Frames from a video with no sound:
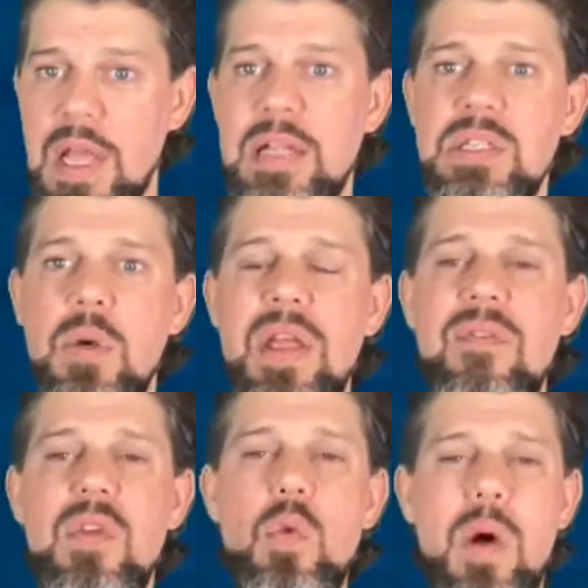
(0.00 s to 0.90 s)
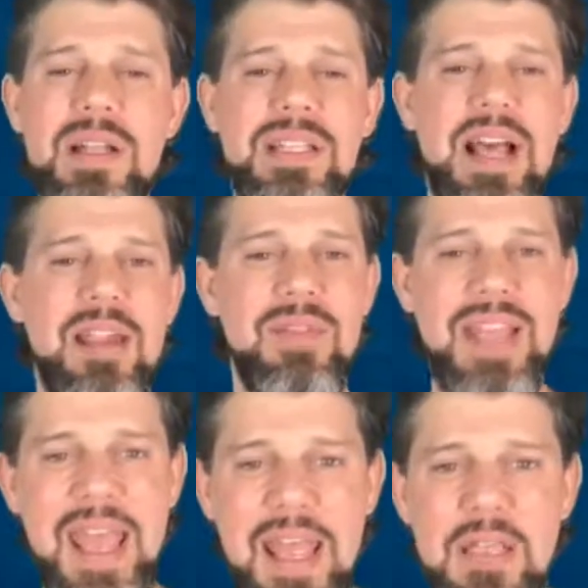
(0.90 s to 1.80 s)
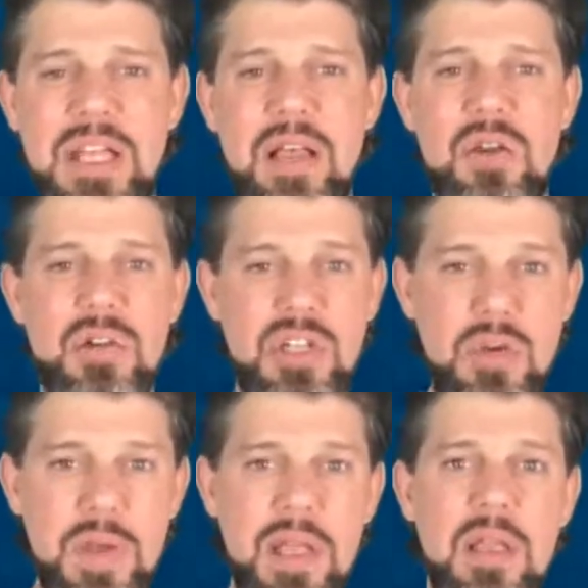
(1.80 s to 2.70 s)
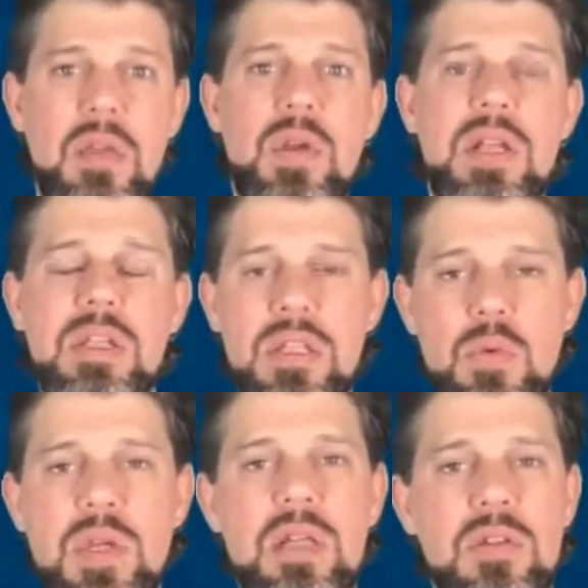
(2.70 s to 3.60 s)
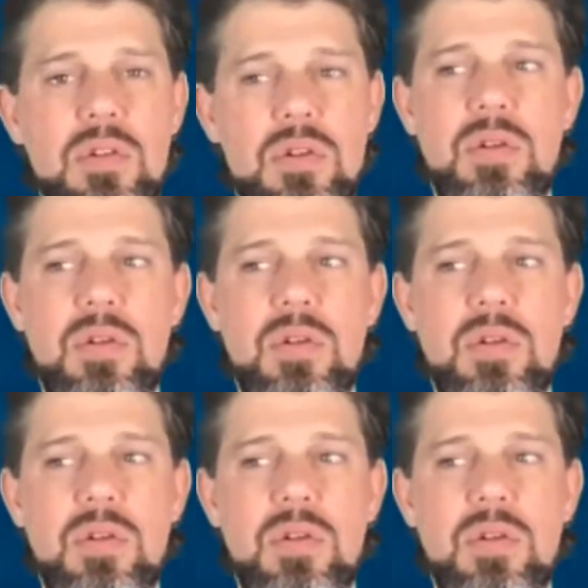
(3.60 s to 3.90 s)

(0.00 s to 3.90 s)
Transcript: And so if you want to kind of gauge how you're doing, you can